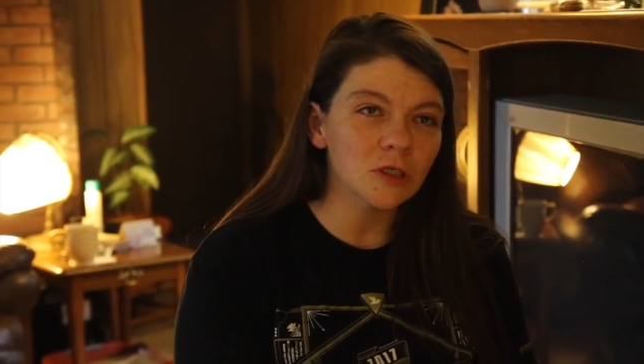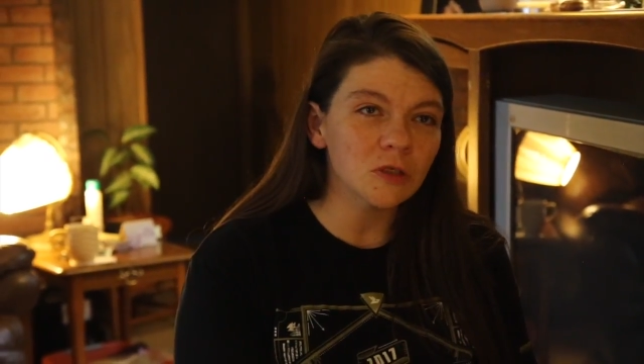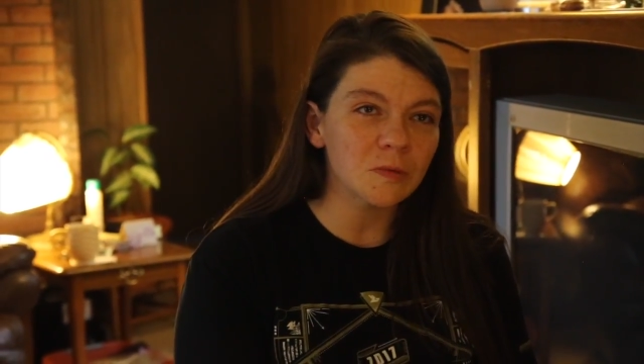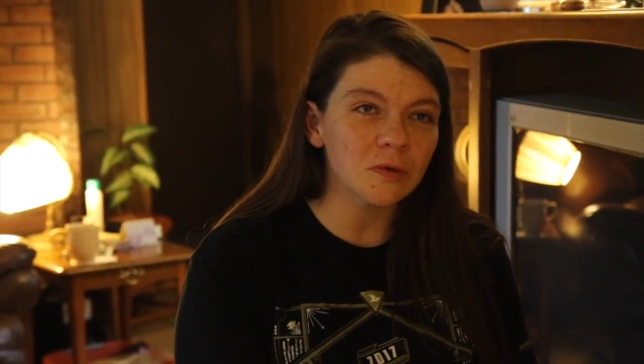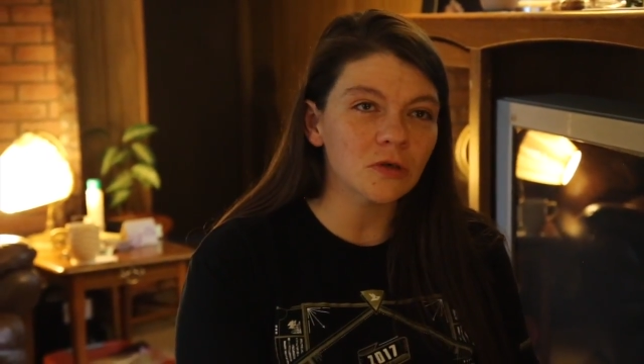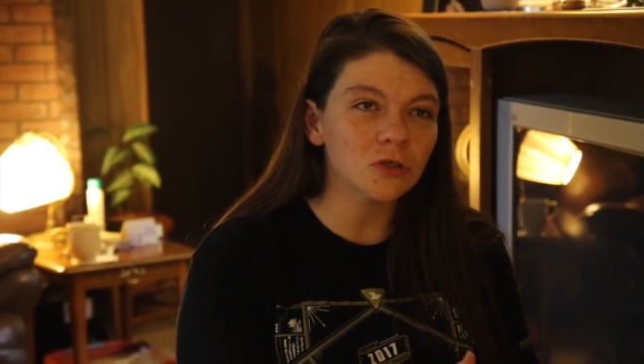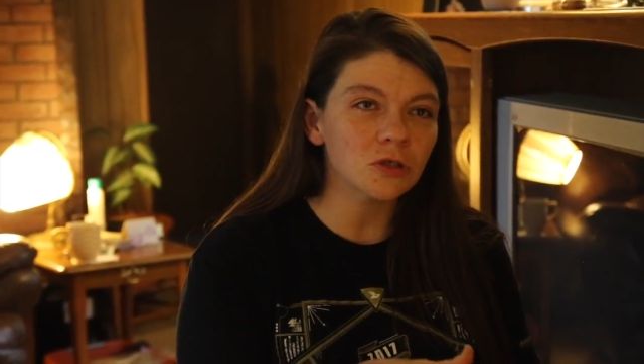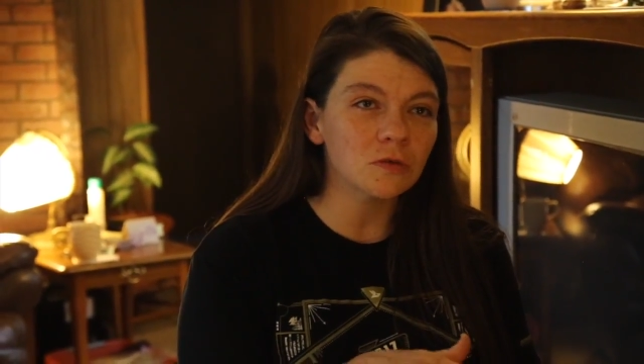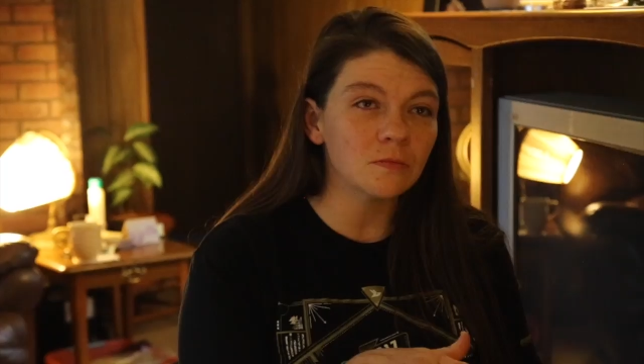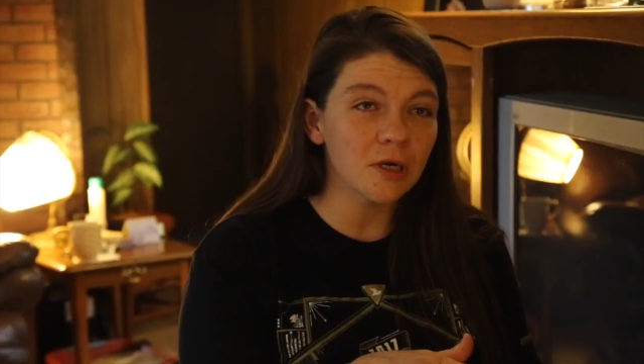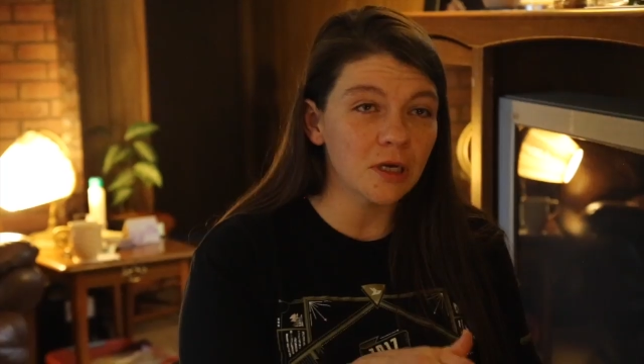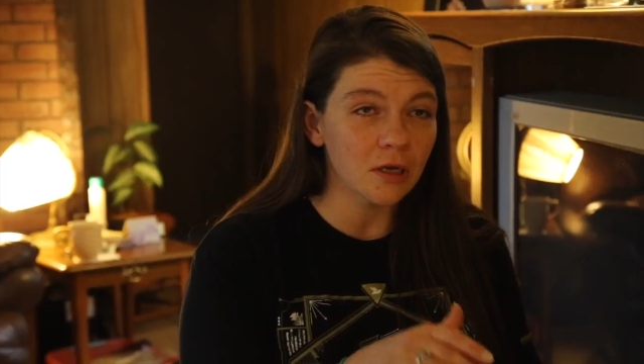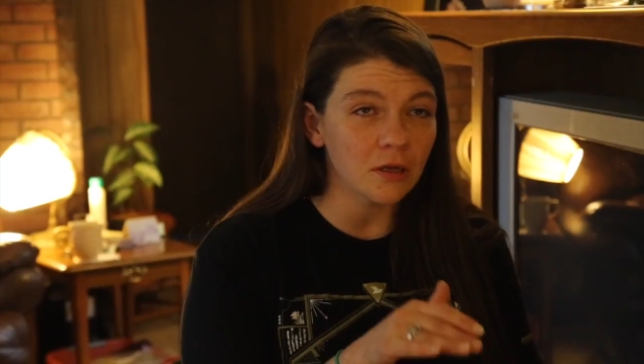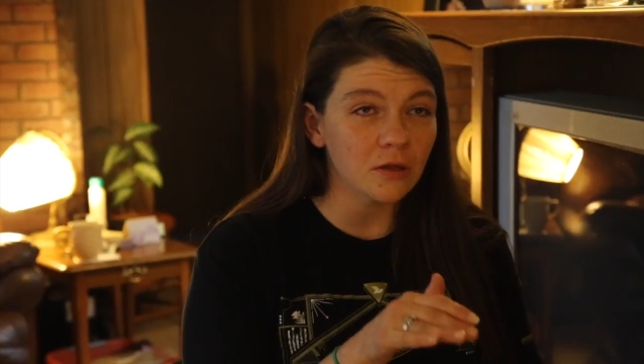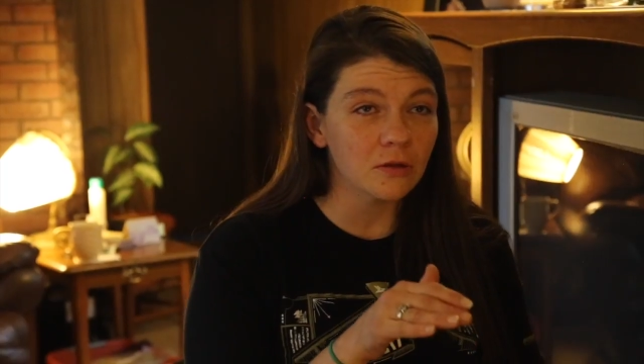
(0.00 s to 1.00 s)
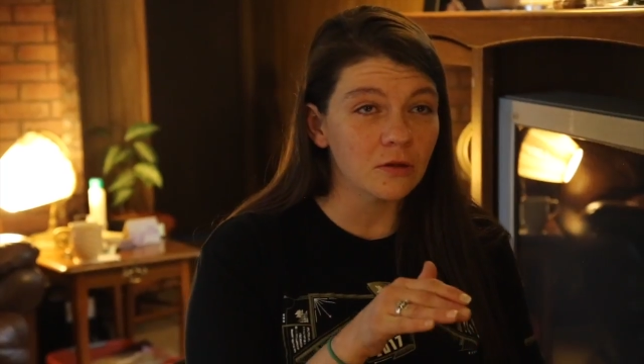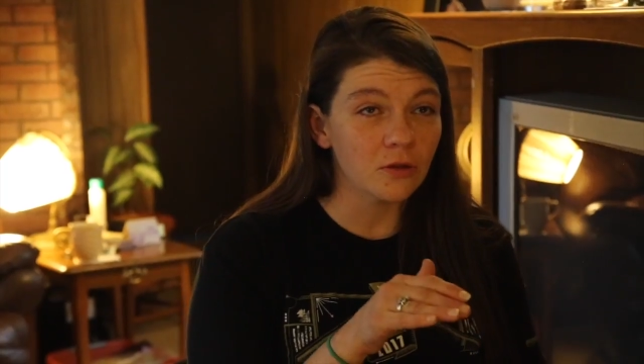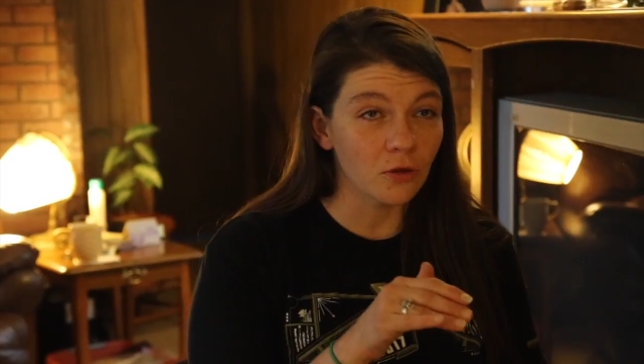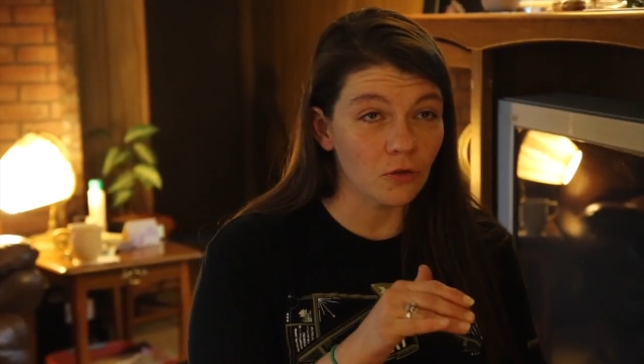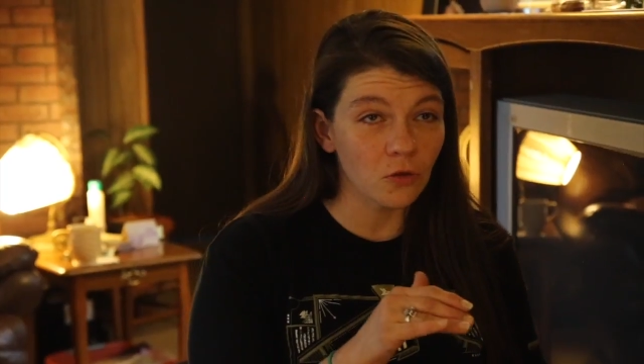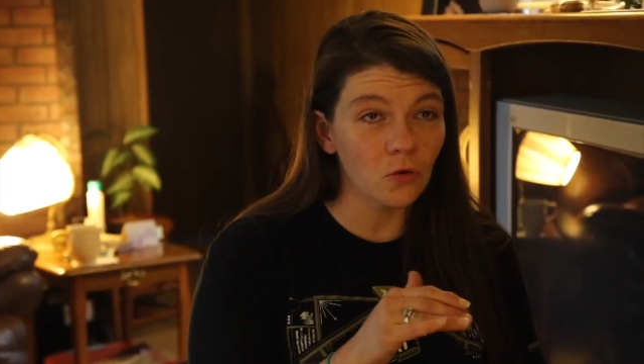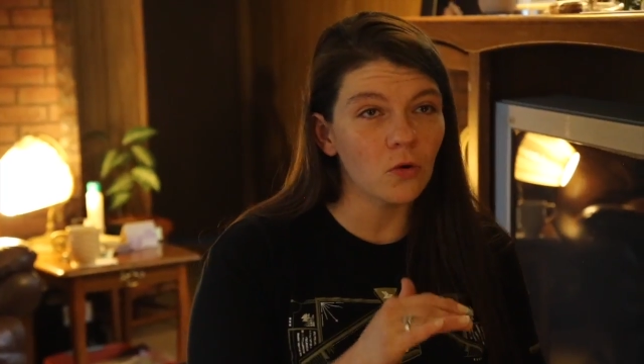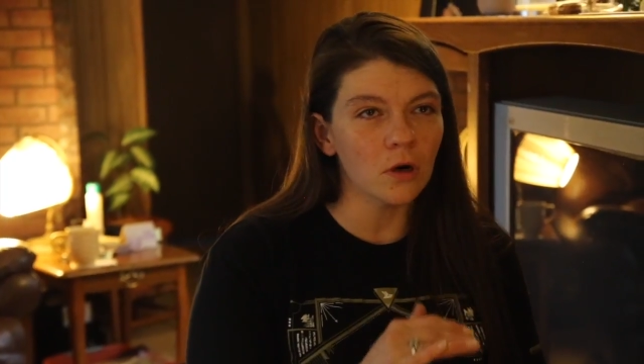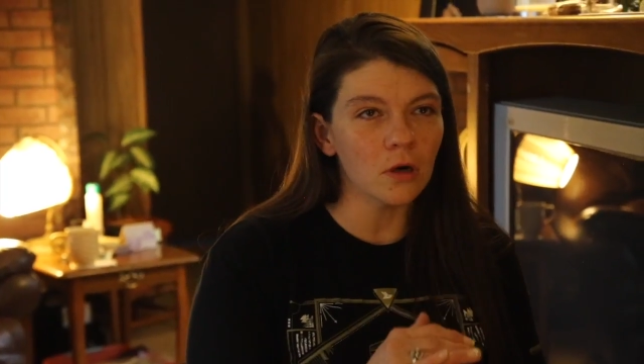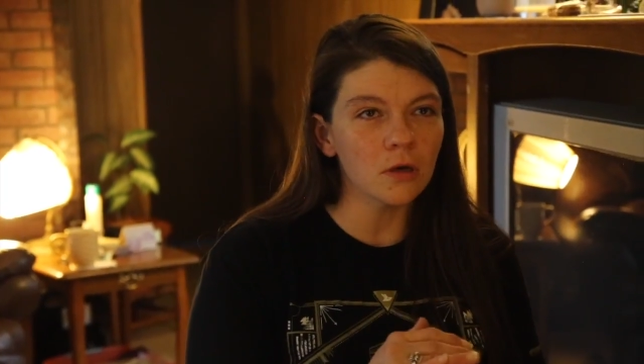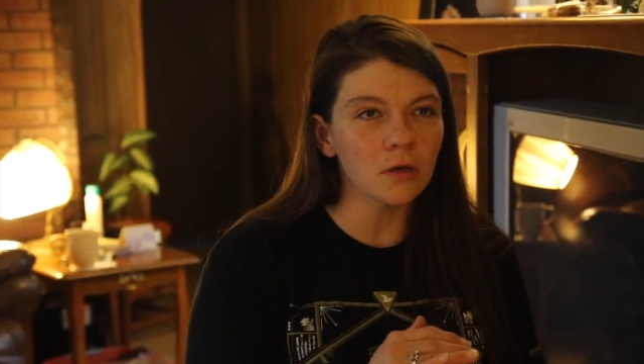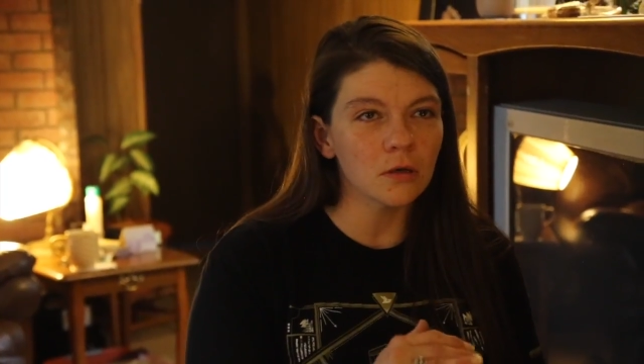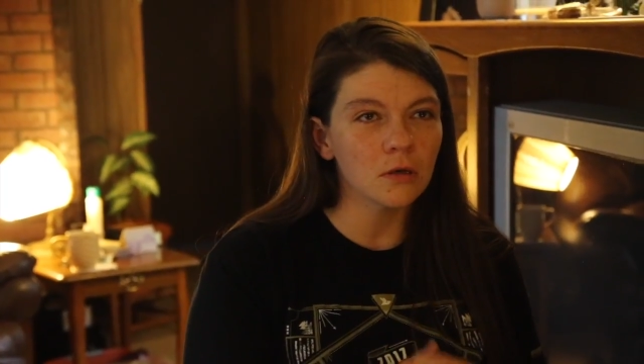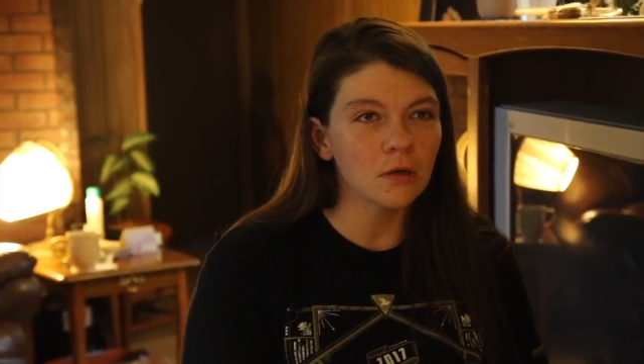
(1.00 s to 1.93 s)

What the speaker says: Spiritual meaning the Lord.